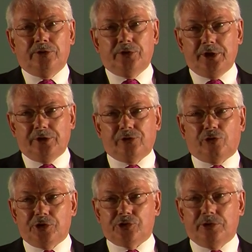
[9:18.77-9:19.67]
the
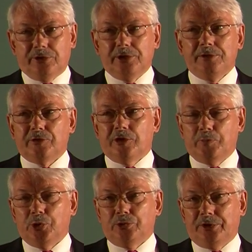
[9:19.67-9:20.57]
construction and delivery of
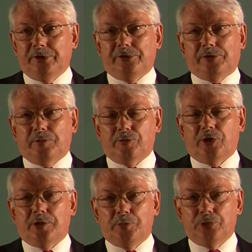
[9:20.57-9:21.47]
buildings to provide